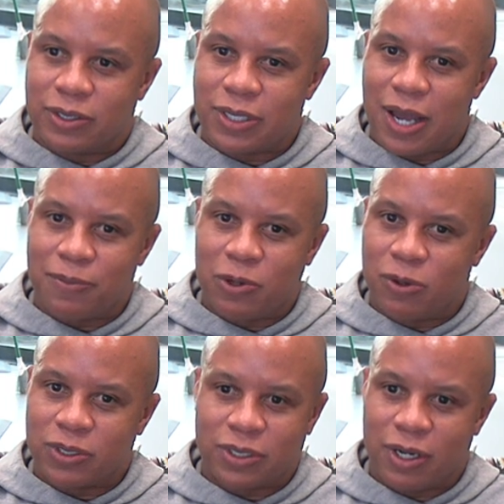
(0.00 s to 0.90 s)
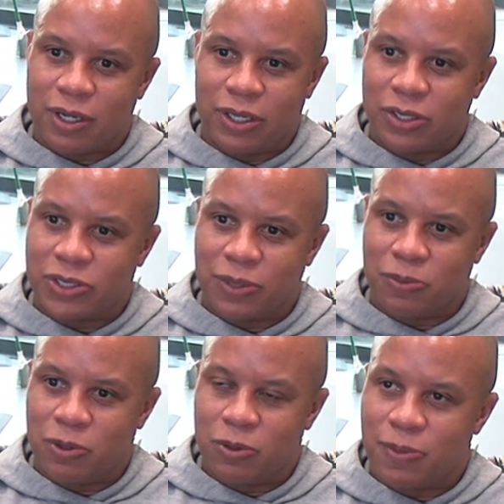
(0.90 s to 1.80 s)
Tom Gore is in our
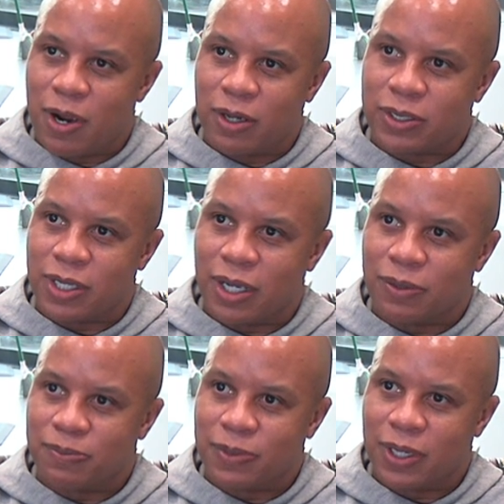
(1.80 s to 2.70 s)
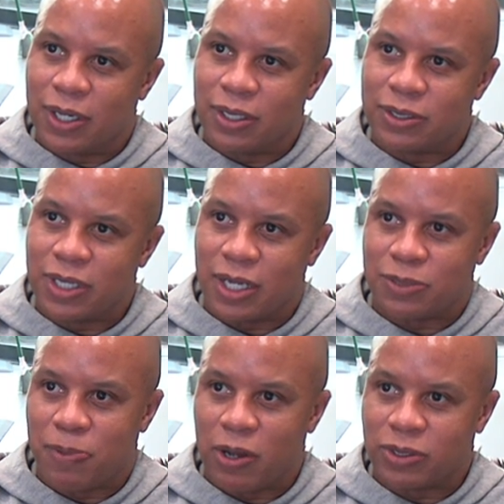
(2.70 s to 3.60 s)
leadership group, Arn Tellem,
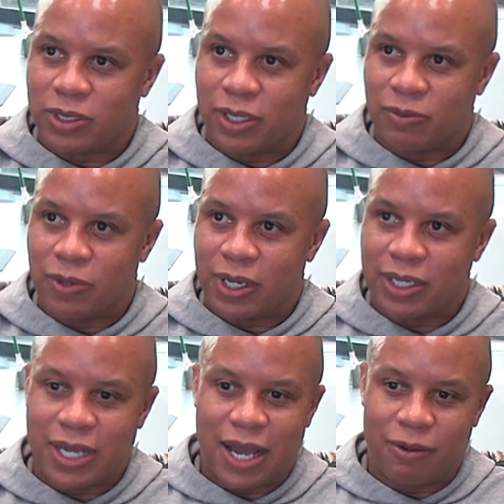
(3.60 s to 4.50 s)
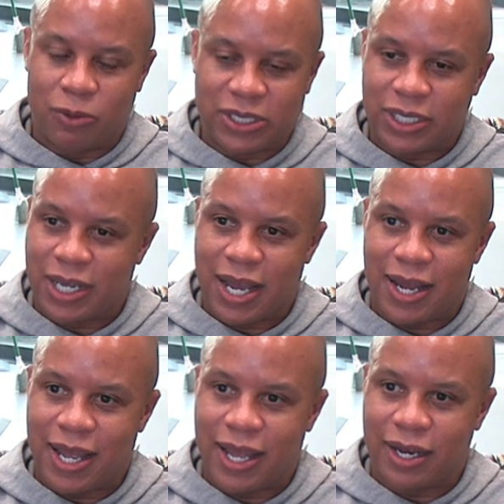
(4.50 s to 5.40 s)
Josh Brotelstein, Richard
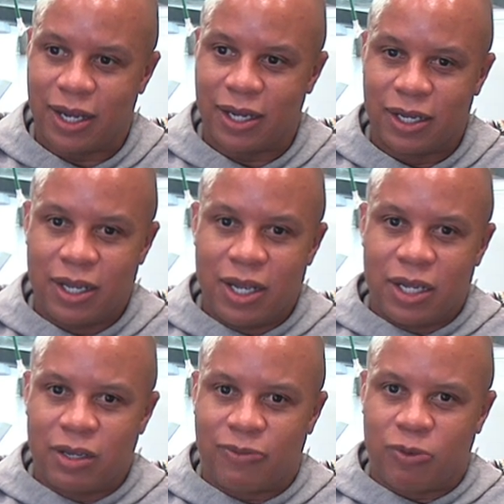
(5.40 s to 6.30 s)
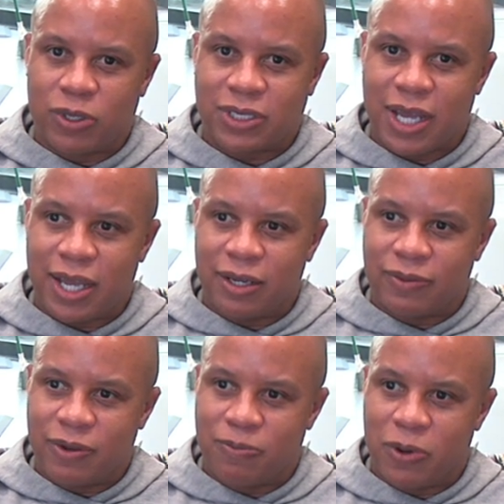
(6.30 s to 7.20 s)
Dodd had the foresight
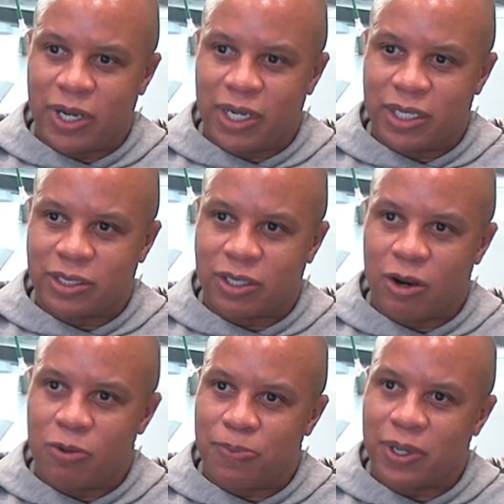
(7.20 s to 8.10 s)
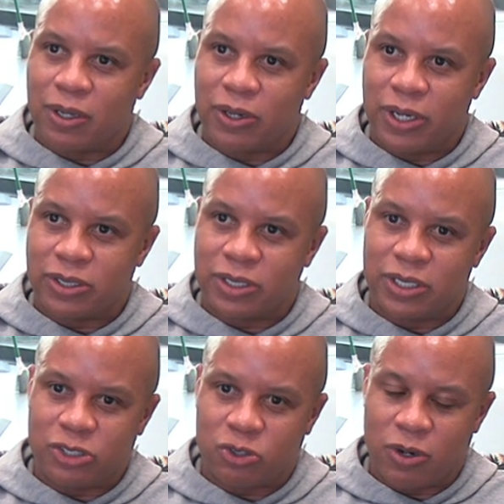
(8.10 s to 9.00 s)
of bringing this third pillar here to
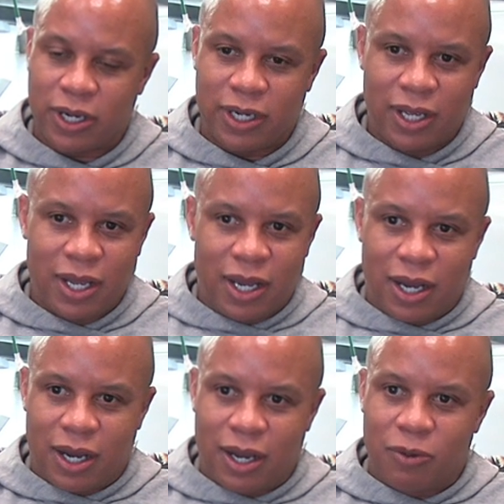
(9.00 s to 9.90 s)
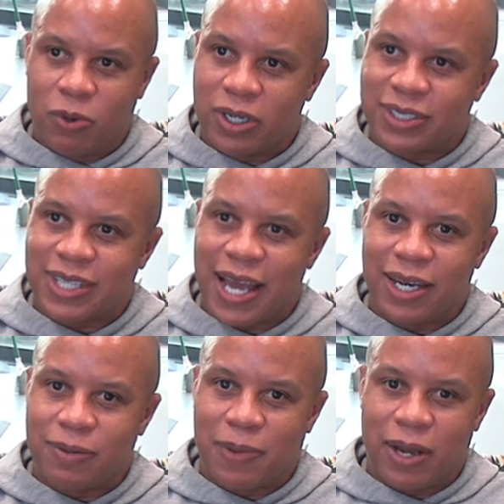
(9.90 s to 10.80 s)
Detroit, and we're
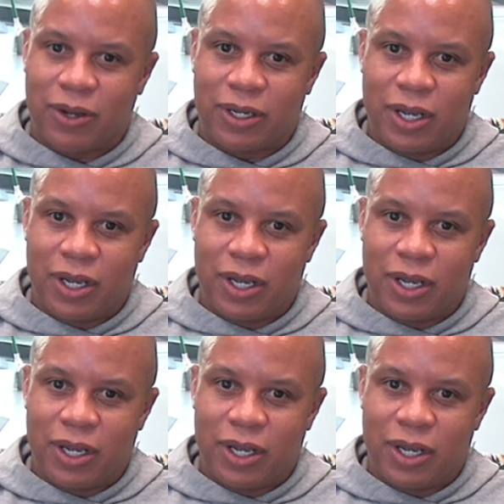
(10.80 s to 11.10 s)
excited about it.